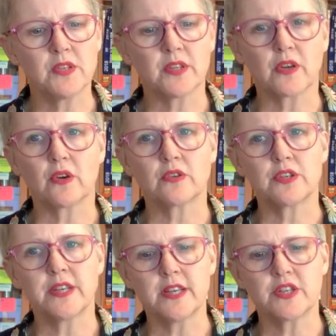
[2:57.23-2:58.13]
to the
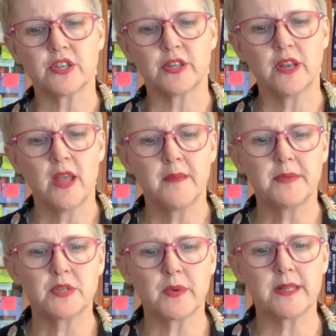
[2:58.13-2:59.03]
contradiction
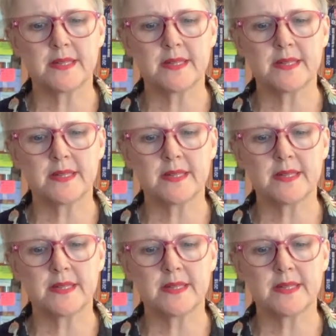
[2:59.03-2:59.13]
between the